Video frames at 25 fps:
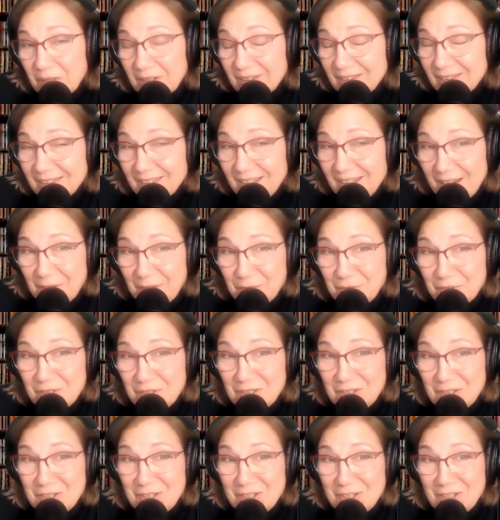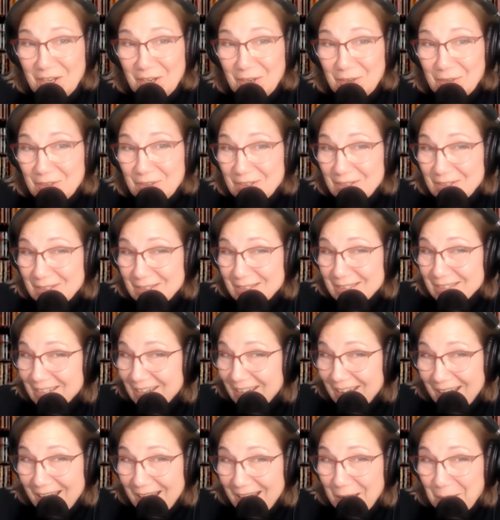would love to share these
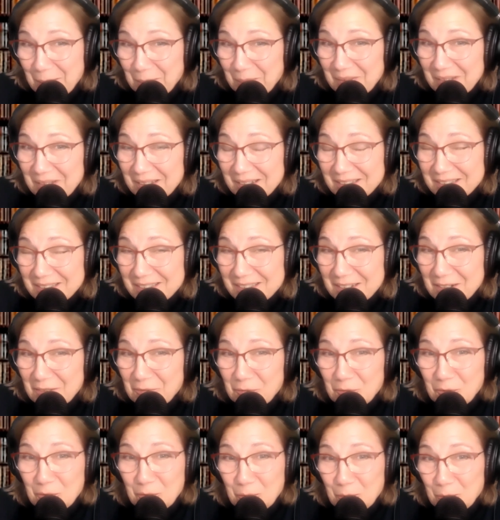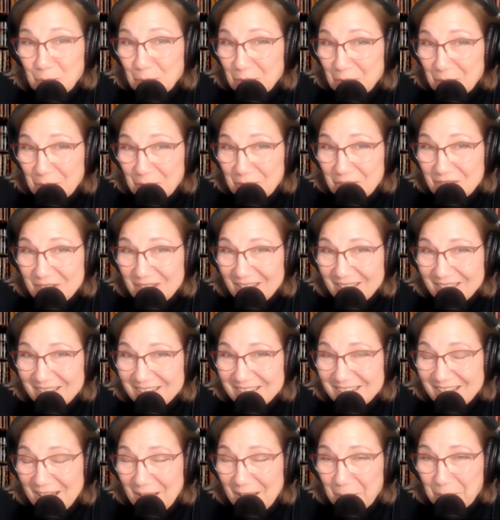topics and a few words on
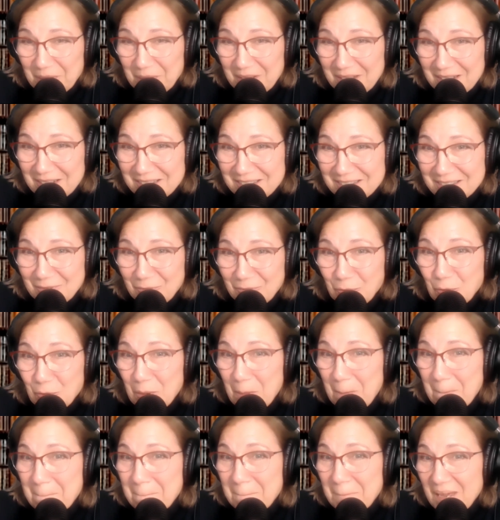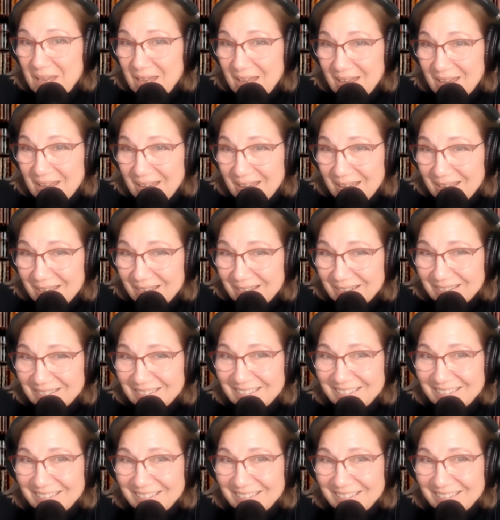the topics for May,